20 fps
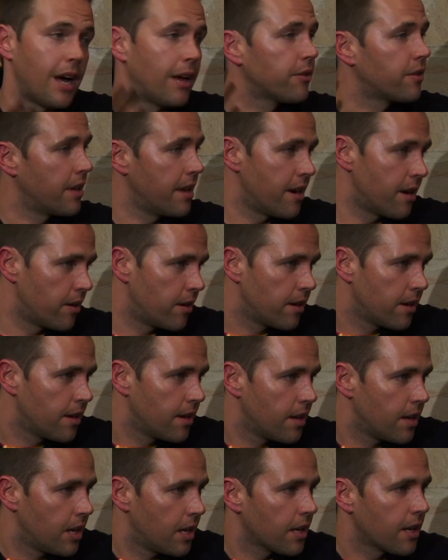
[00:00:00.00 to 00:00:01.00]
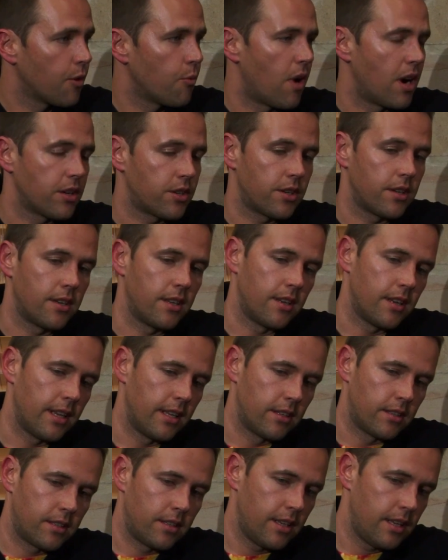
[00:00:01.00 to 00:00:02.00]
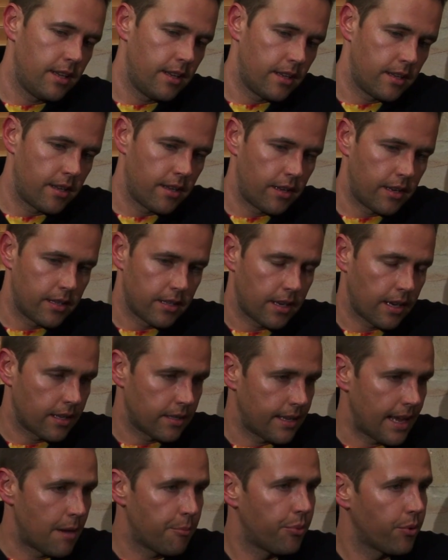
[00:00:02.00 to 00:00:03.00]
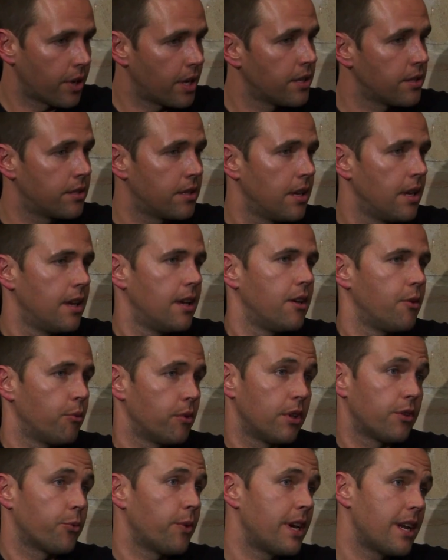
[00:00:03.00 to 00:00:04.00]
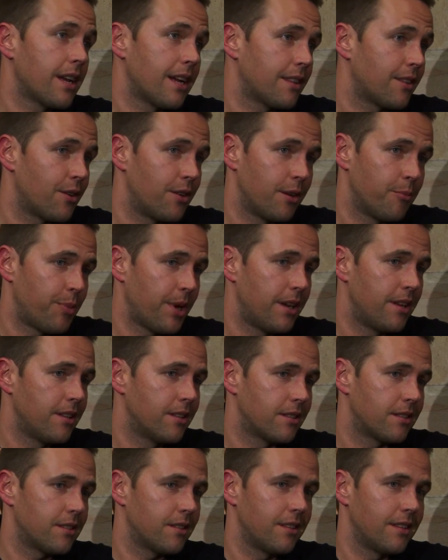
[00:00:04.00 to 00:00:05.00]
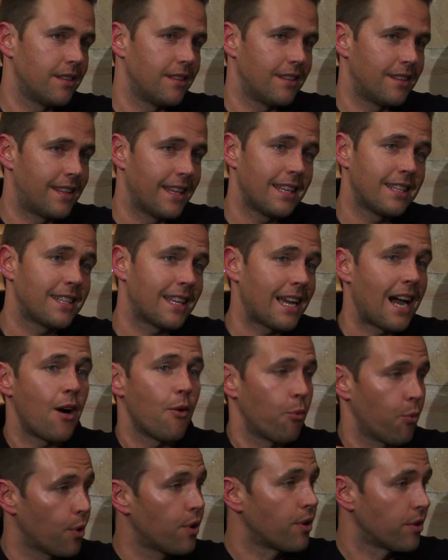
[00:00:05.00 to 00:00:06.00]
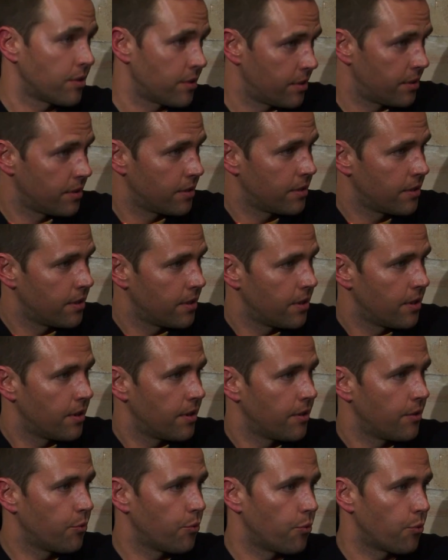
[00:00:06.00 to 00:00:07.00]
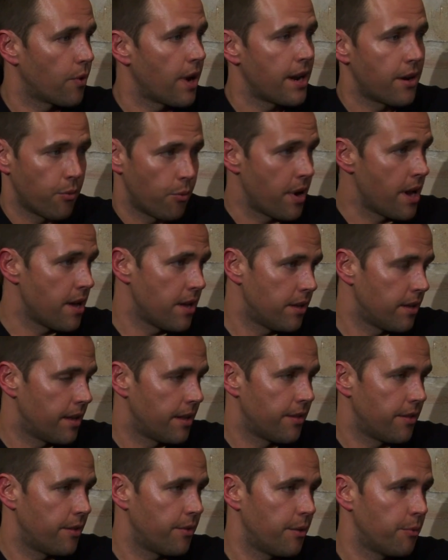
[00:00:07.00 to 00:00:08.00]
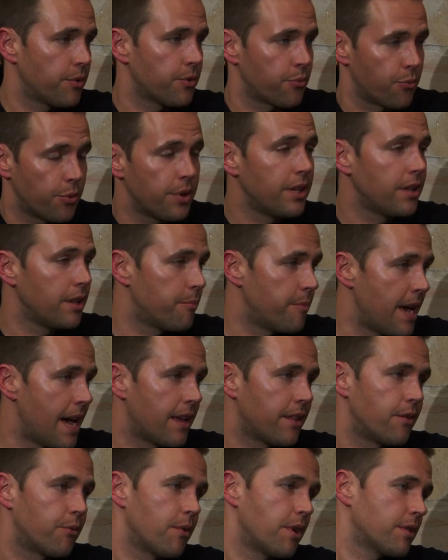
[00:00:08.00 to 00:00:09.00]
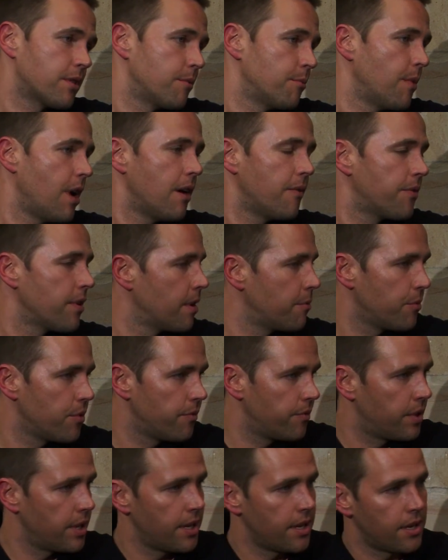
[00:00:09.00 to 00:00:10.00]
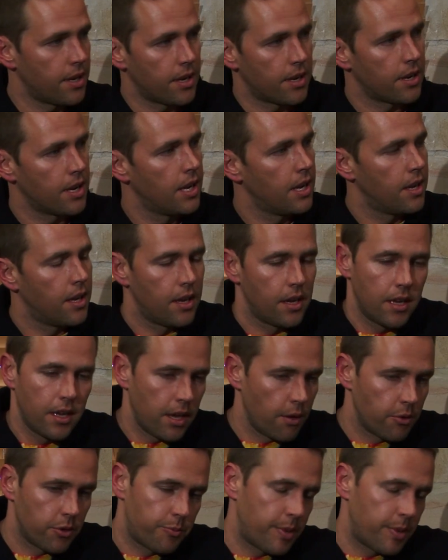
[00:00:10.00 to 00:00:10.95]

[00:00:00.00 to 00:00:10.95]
out there can watch it and see it as an example, because when Lithuania got their independence, things got worse right away. It was really bad. The Russian mafia had moved in, and it was